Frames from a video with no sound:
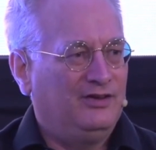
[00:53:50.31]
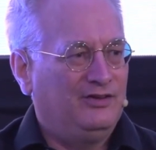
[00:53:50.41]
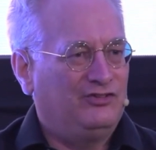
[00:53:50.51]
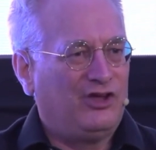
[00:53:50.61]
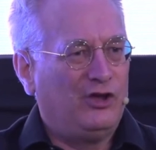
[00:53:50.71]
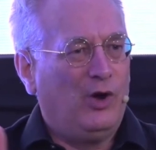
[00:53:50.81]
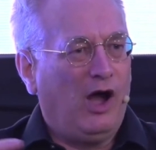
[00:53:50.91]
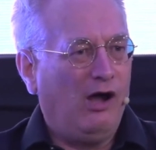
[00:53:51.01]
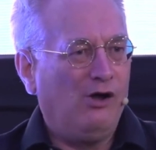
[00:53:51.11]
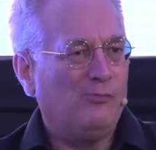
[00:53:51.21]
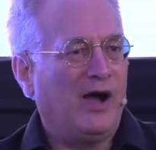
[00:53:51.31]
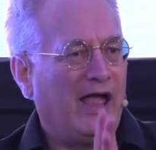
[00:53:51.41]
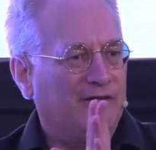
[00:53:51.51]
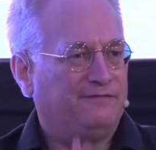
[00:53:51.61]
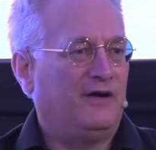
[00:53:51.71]
So at home I
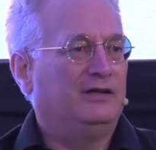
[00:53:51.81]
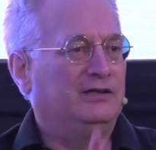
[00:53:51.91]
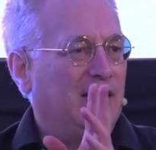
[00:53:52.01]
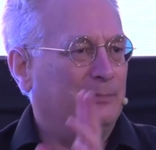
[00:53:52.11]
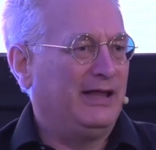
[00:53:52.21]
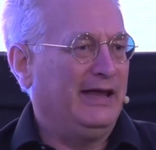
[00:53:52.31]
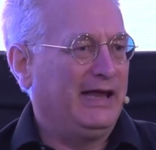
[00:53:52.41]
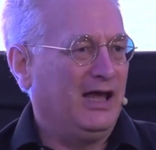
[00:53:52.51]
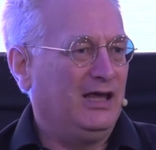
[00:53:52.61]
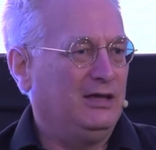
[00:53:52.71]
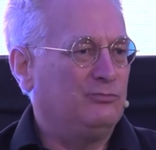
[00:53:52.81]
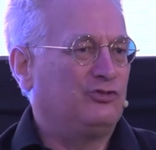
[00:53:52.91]
have fun and I play games.